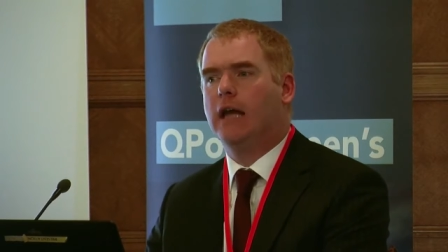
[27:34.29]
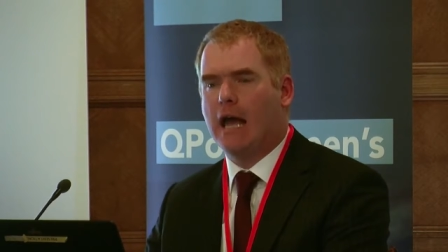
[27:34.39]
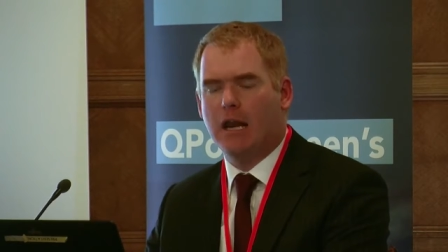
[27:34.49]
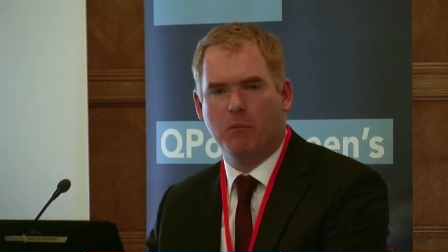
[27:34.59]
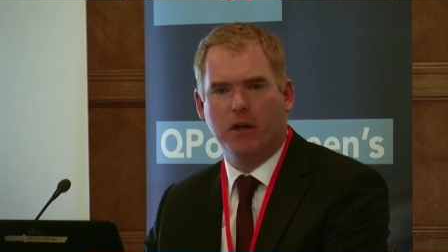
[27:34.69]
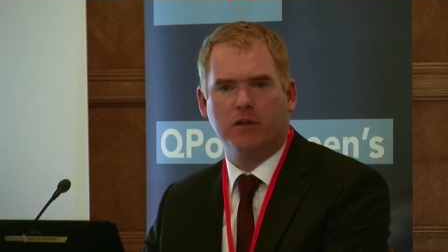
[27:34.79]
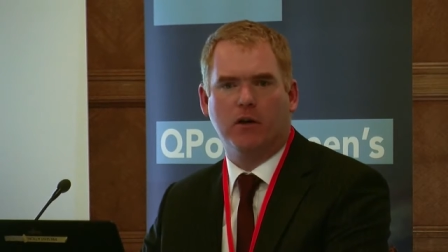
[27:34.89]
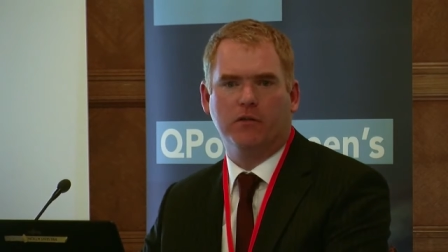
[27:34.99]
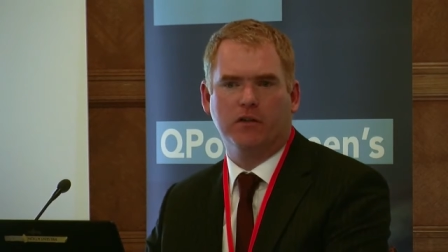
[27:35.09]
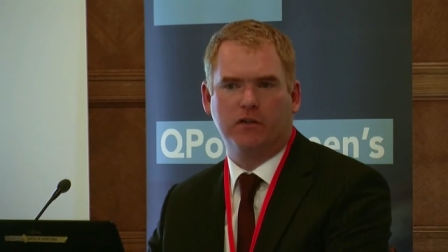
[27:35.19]
element
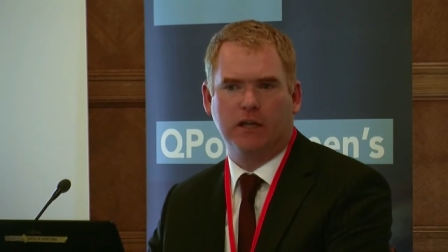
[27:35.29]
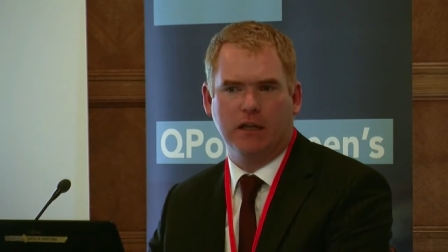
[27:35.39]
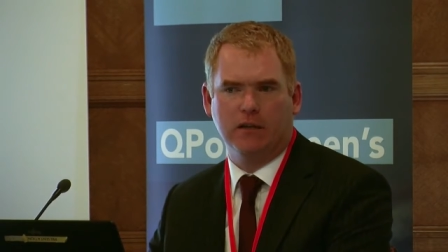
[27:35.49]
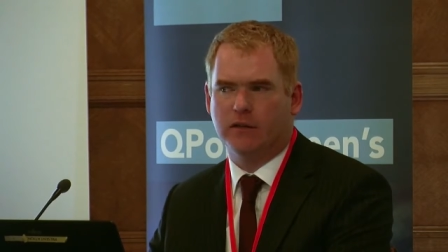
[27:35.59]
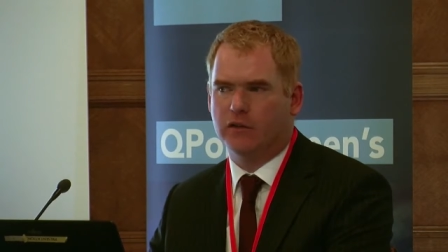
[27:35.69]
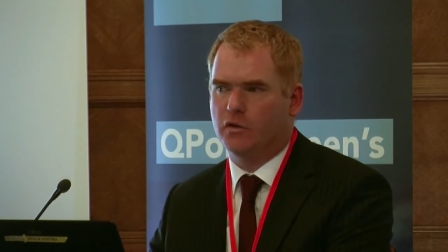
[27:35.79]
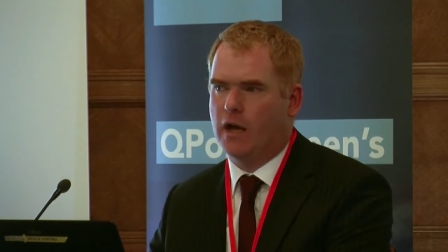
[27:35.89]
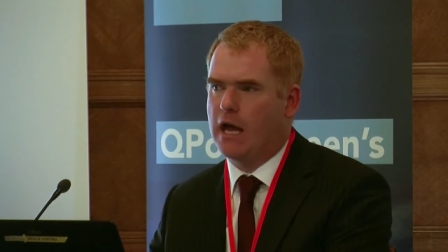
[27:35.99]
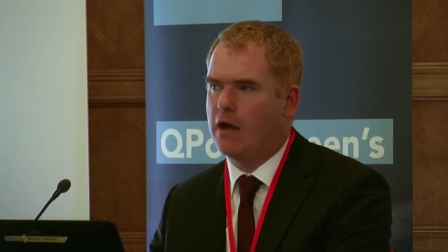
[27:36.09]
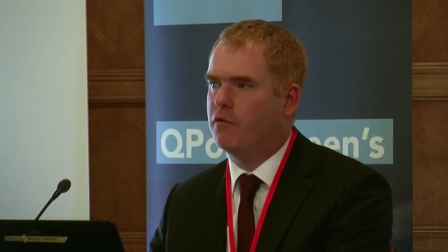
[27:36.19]
of the skills that you
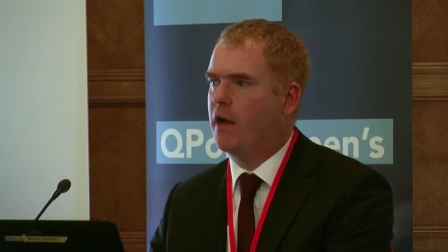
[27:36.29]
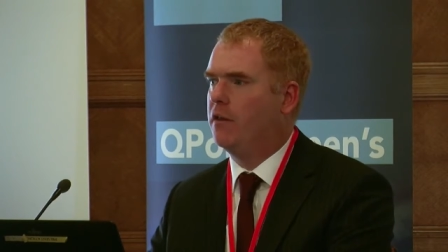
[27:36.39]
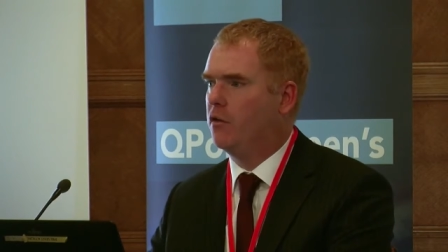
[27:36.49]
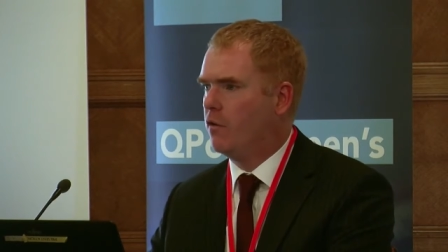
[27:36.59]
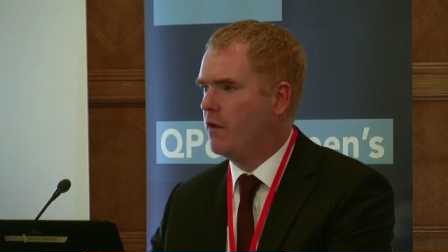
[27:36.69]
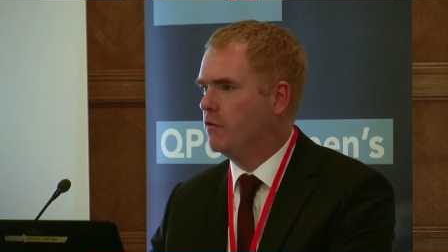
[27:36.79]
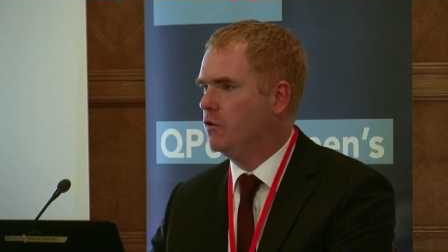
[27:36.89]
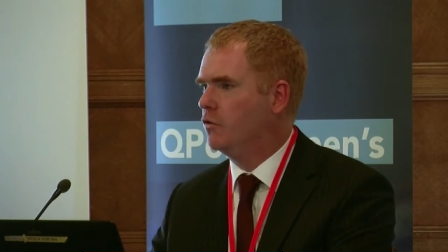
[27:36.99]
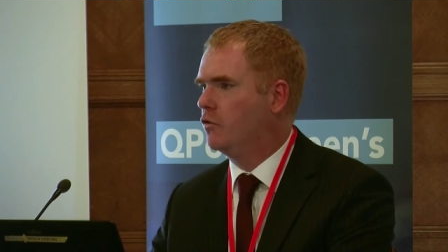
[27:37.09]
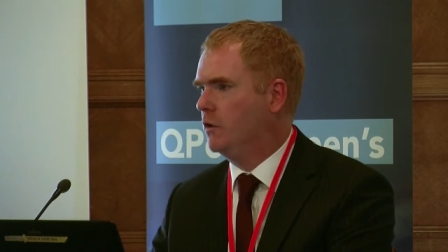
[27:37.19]
have and the
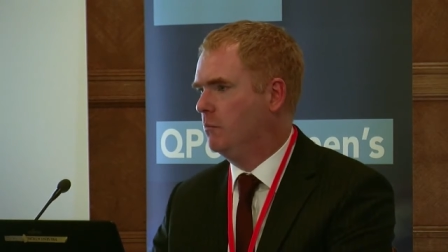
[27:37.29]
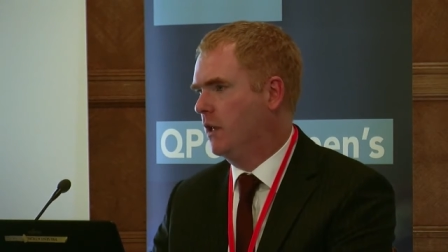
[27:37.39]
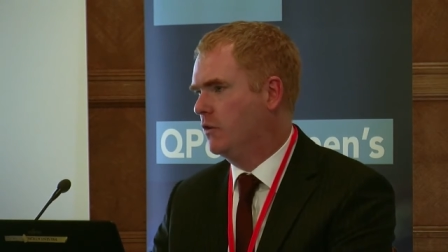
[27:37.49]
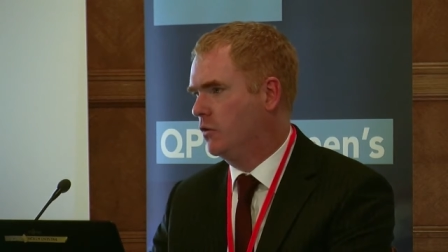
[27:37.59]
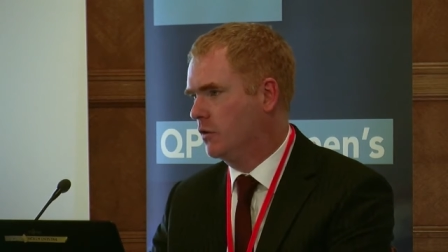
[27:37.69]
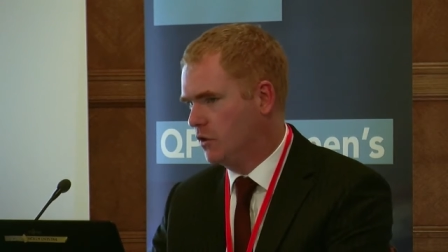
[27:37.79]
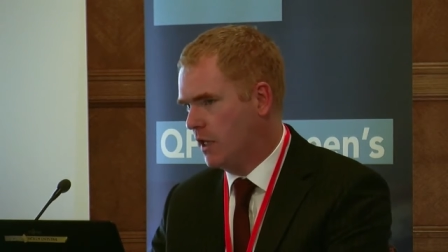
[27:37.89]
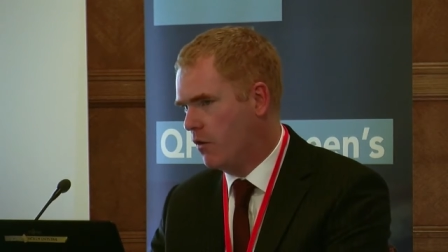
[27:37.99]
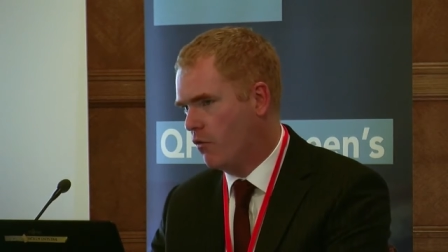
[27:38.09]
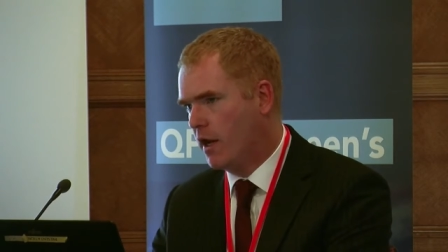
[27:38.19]
revenue stream that you can
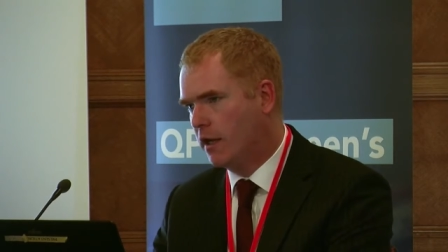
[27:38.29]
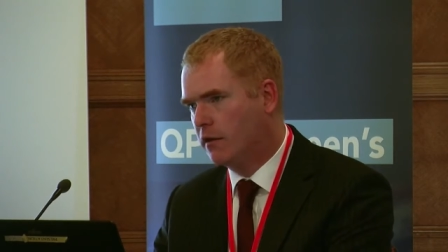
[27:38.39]
generate?